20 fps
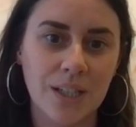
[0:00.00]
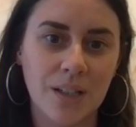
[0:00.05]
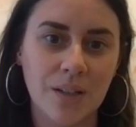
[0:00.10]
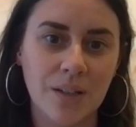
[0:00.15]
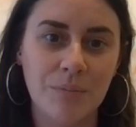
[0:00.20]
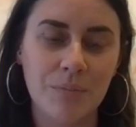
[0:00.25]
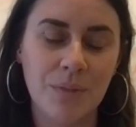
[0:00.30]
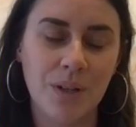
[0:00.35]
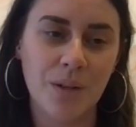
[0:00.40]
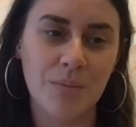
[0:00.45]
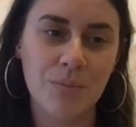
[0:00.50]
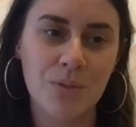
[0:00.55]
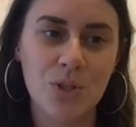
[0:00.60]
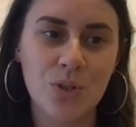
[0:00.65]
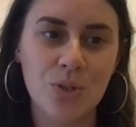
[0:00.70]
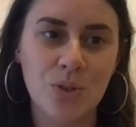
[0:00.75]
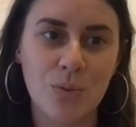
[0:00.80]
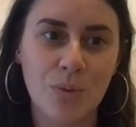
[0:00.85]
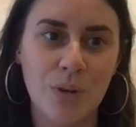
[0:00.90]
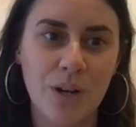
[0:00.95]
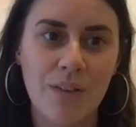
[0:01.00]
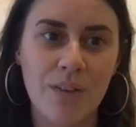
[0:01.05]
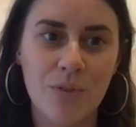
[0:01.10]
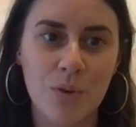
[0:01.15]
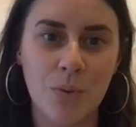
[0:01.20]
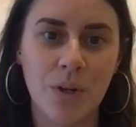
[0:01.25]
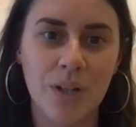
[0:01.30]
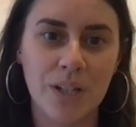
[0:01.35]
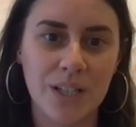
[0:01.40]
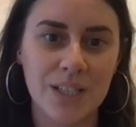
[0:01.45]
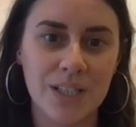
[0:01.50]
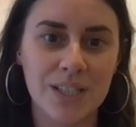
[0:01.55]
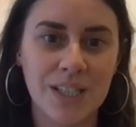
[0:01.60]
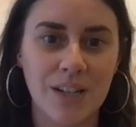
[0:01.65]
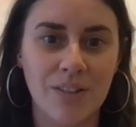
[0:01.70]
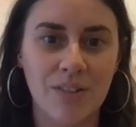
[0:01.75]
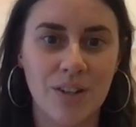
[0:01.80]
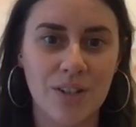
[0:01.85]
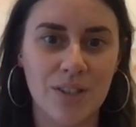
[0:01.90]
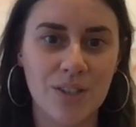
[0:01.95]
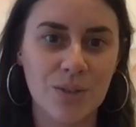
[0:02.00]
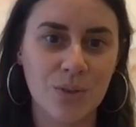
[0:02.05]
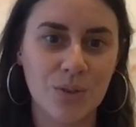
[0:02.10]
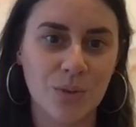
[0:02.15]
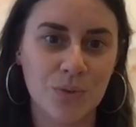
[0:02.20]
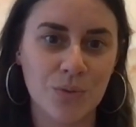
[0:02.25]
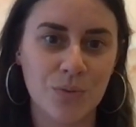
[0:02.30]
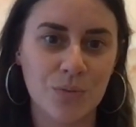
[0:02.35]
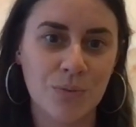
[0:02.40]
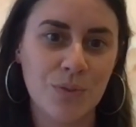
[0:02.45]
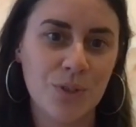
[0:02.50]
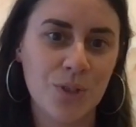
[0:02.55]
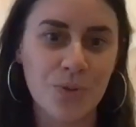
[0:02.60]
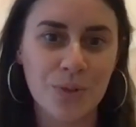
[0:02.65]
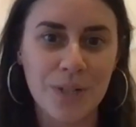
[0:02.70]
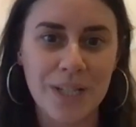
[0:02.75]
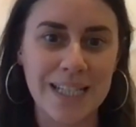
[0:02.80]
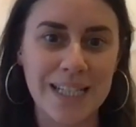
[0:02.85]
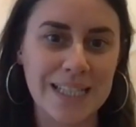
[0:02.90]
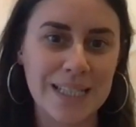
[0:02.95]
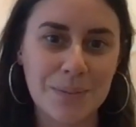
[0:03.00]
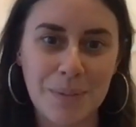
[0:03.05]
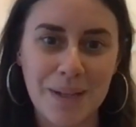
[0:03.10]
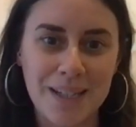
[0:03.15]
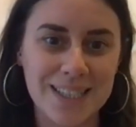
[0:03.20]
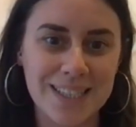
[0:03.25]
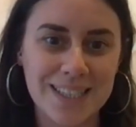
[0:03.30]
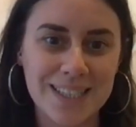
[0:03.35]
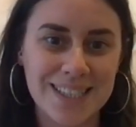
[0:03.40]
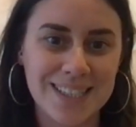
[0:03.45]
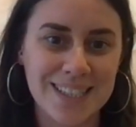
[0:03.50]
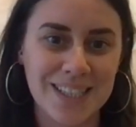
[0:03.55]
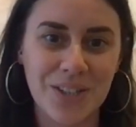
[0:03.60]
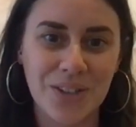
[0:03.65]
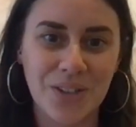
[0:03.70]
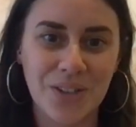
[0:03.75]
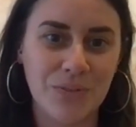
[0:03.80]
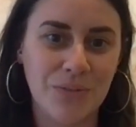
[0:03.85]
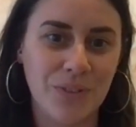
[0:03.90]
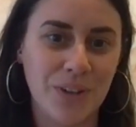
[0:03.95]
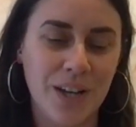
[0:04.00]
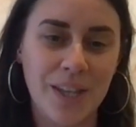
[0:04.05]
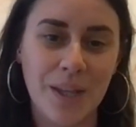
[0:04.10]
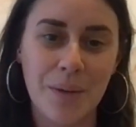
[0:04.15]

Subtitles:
And I'm sure where everyone is, there are sort of green spaces that you can find.